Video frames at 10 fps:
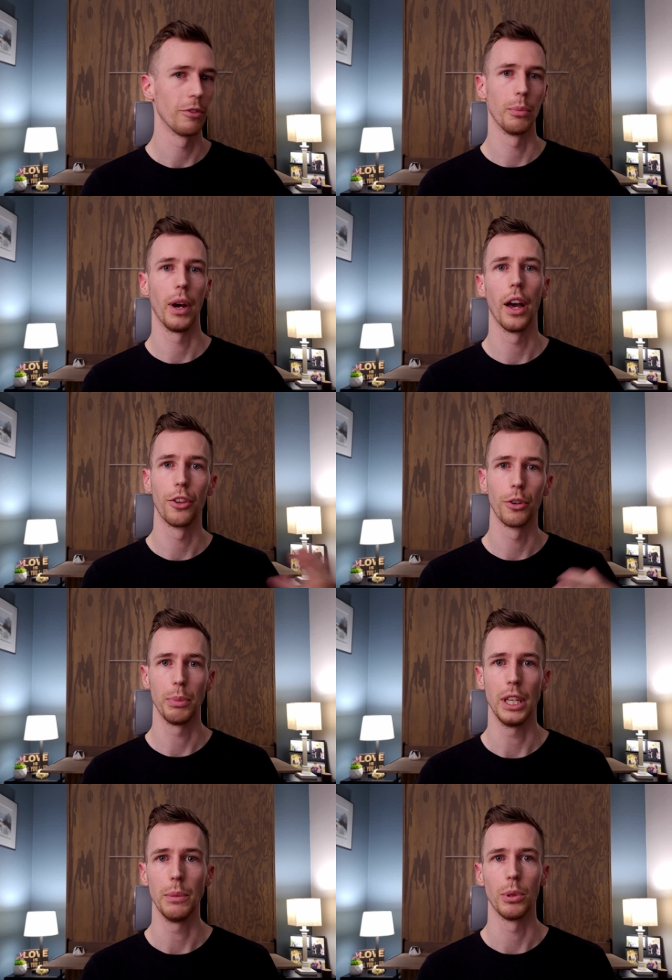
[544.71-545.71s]
from other
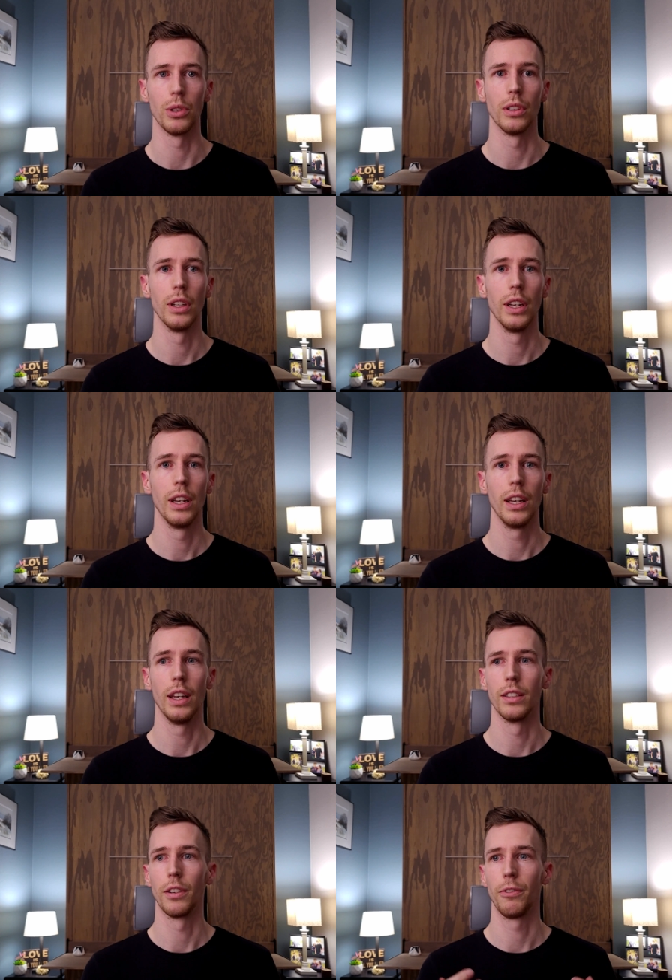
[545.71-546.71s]
people
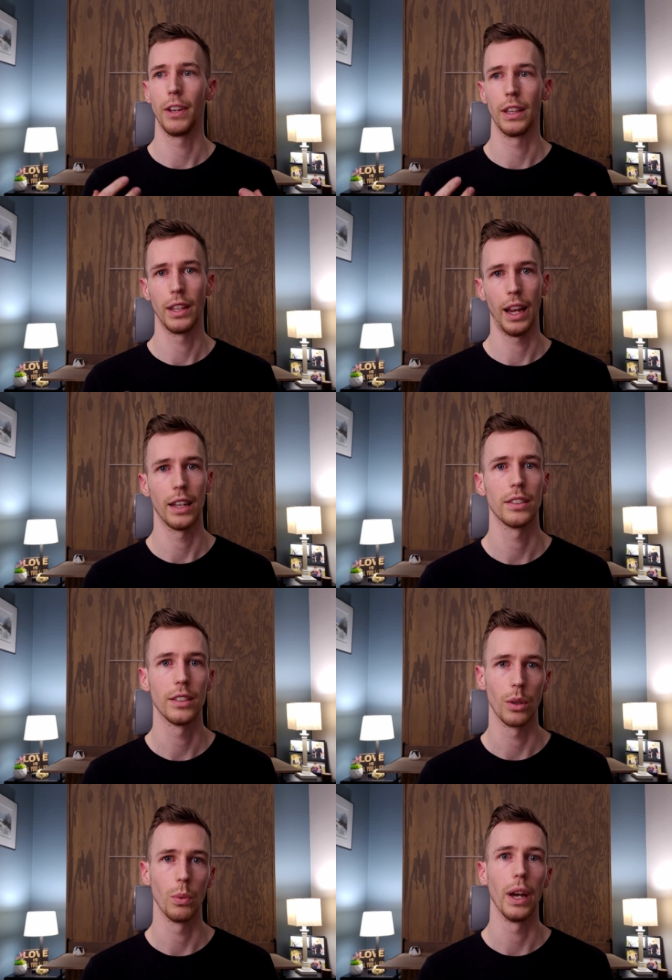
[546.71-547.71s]
is a
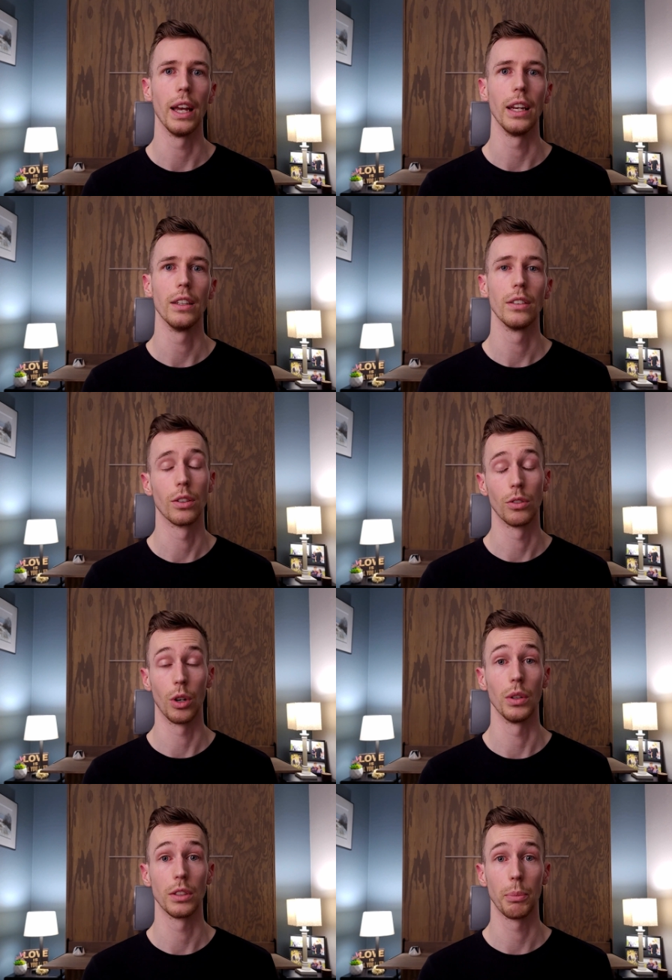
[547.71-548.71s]
fantastic way to
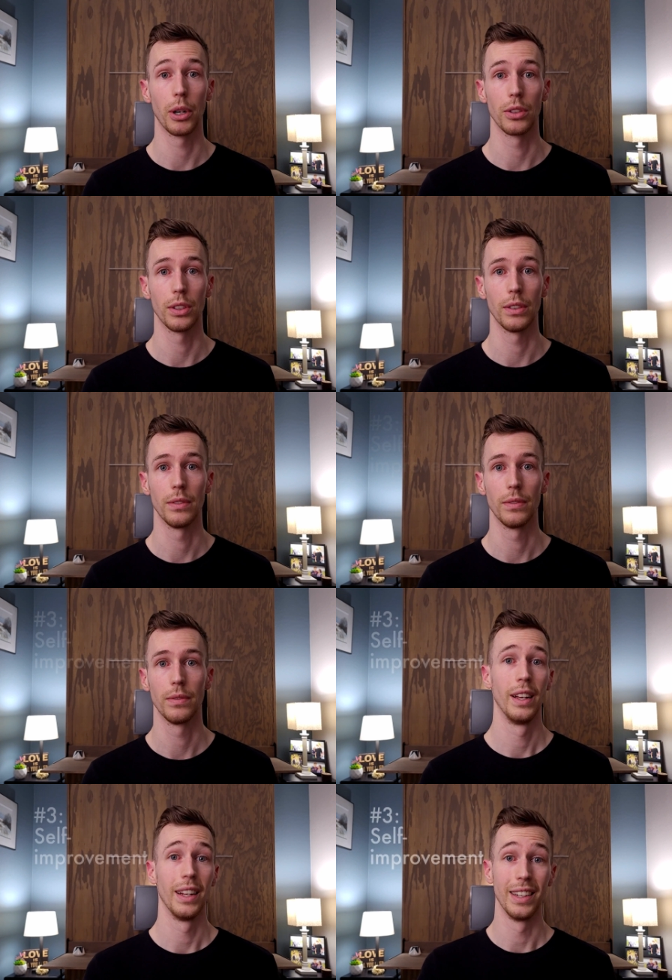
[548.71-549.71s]
grow as a person.
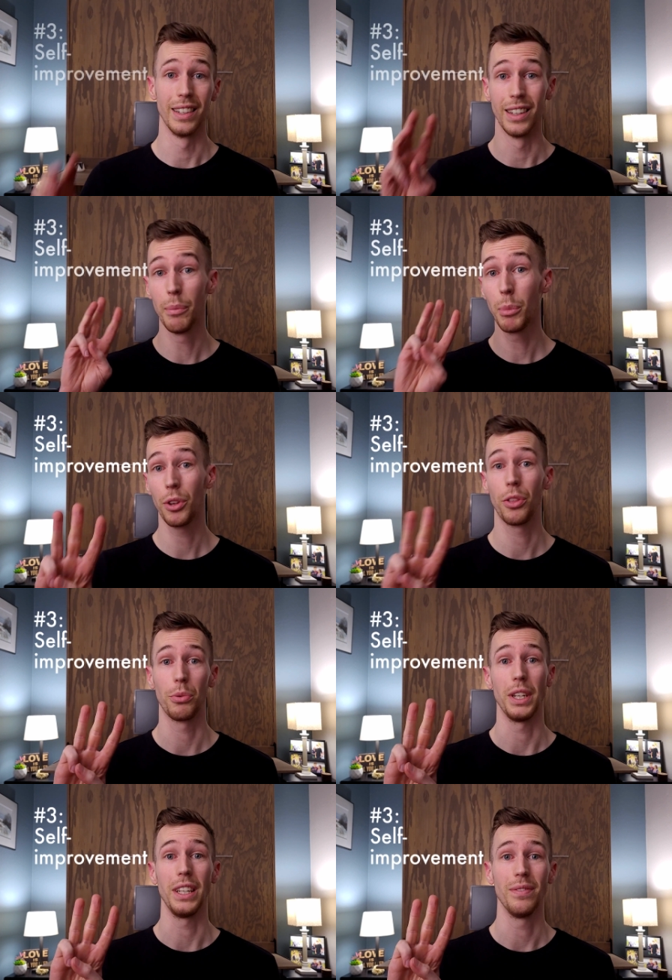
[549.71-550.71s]
Number
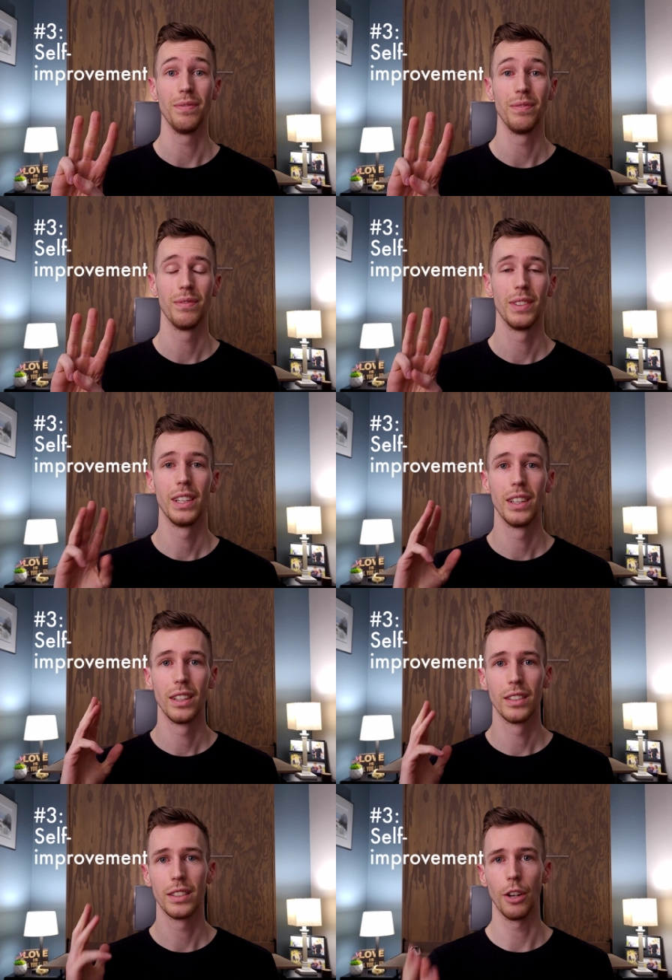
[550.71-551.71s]
3,
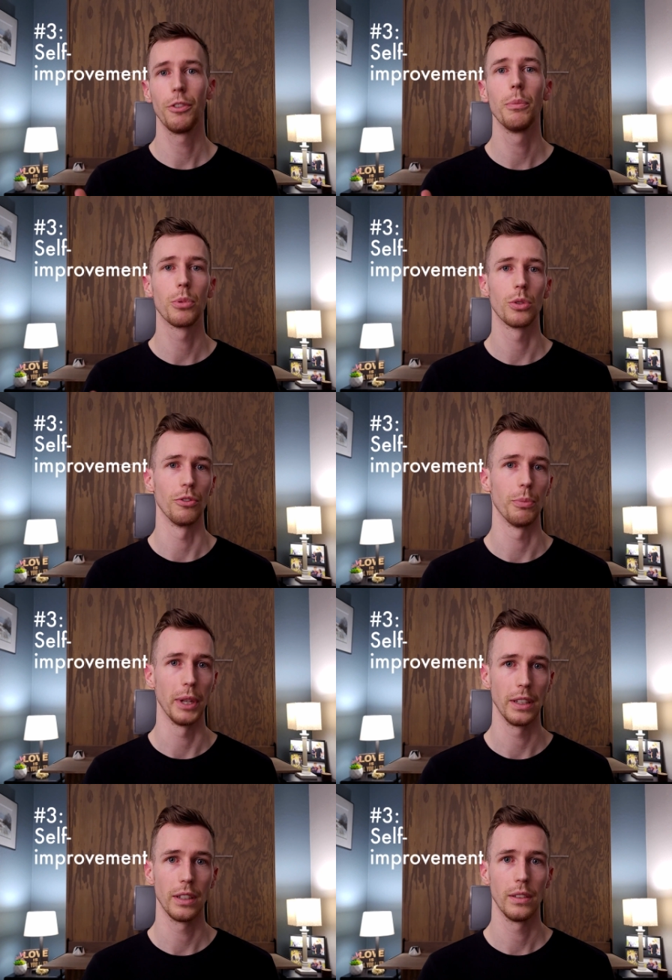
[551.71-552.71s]

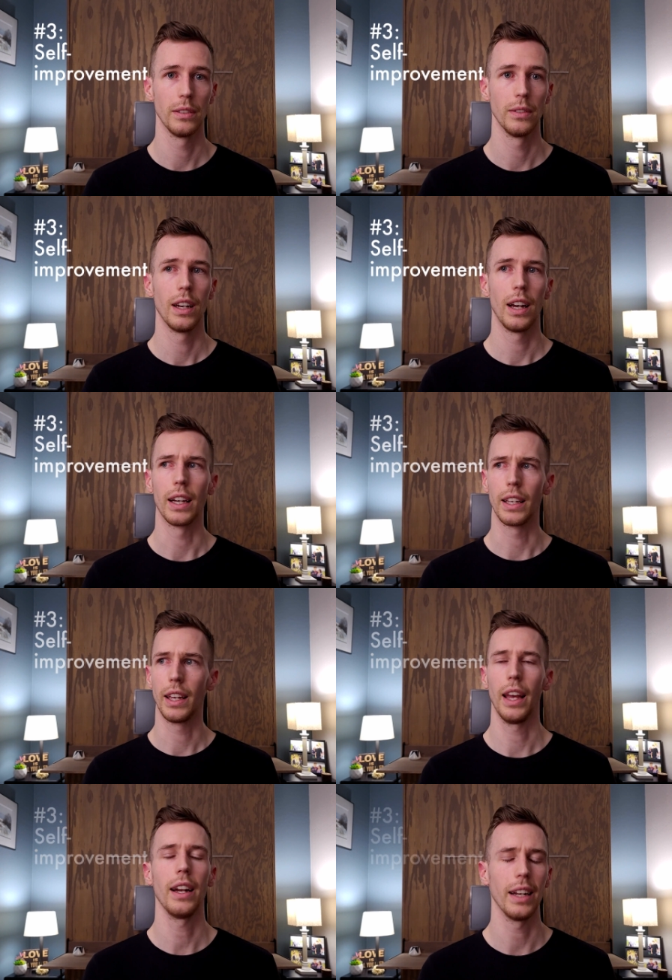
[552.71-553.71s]
self-improvement. I
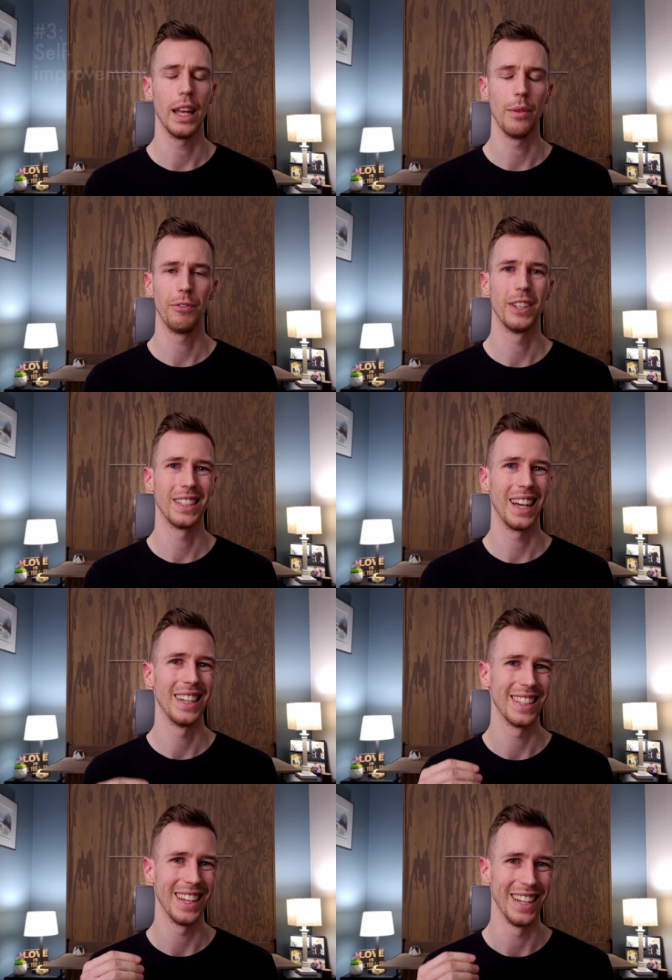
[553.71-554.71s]
cannot
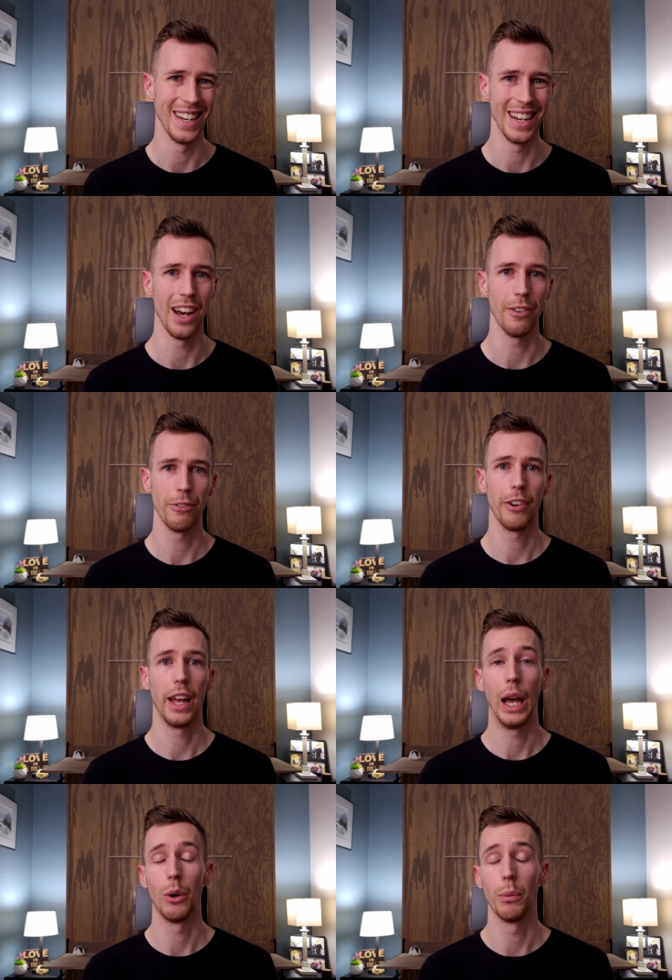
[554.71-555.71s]
emphasize enough
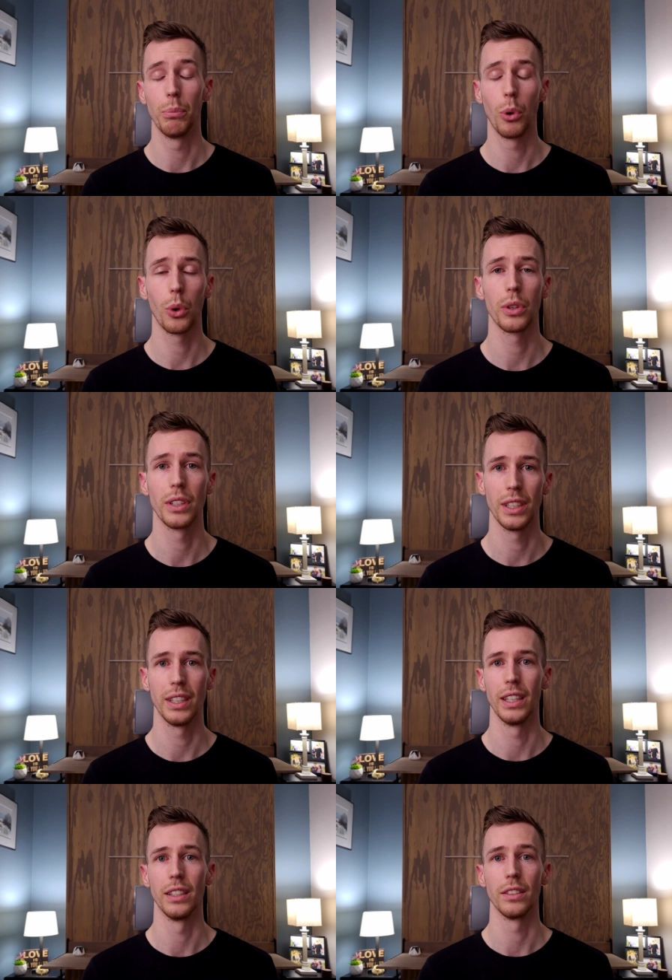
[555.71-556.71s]
how important
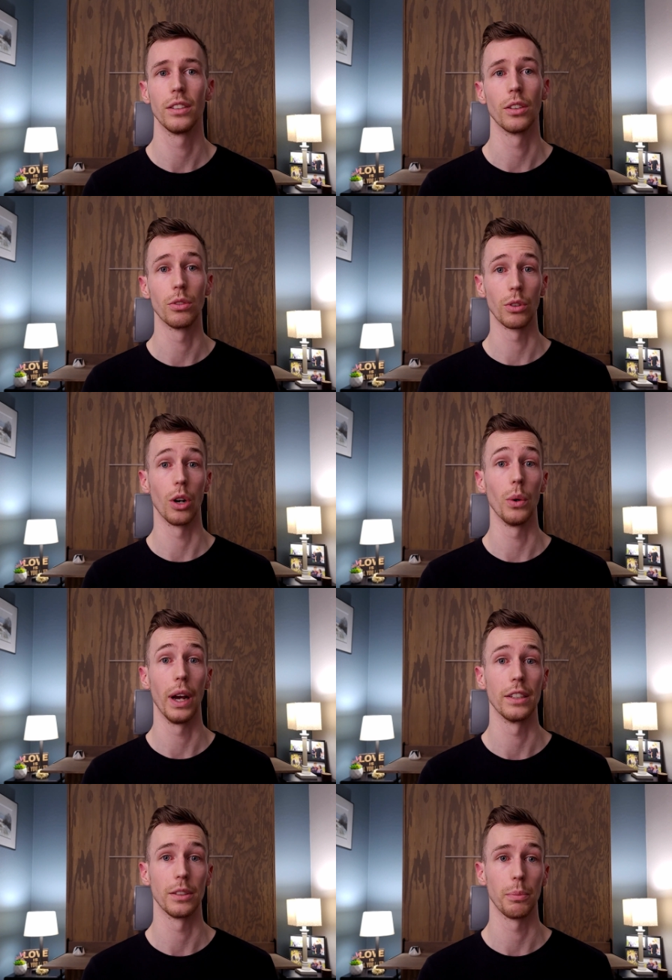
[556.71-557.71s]
it is to grow
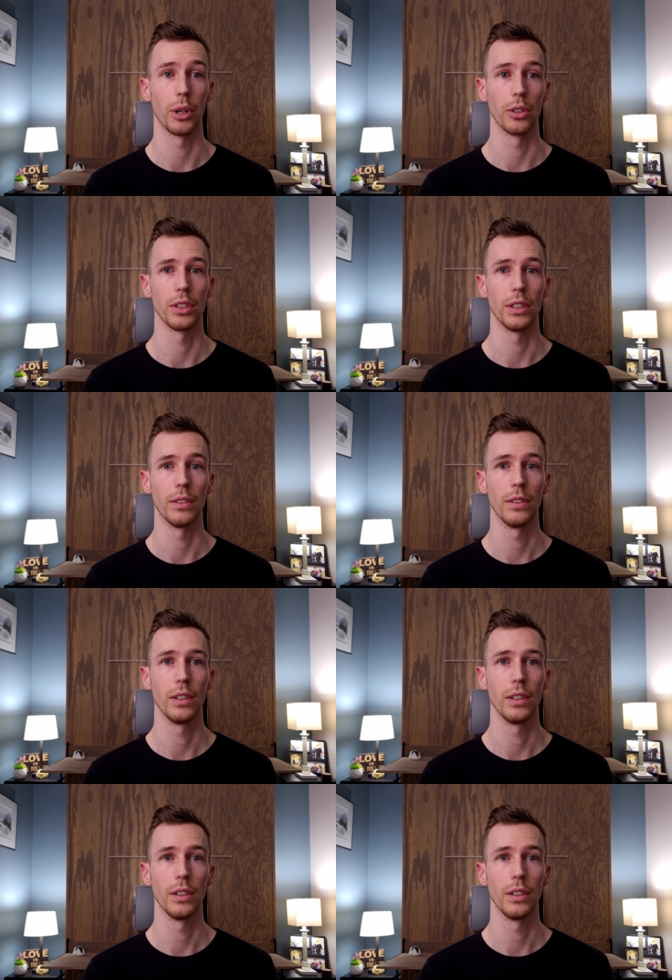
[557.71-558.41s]
as a person.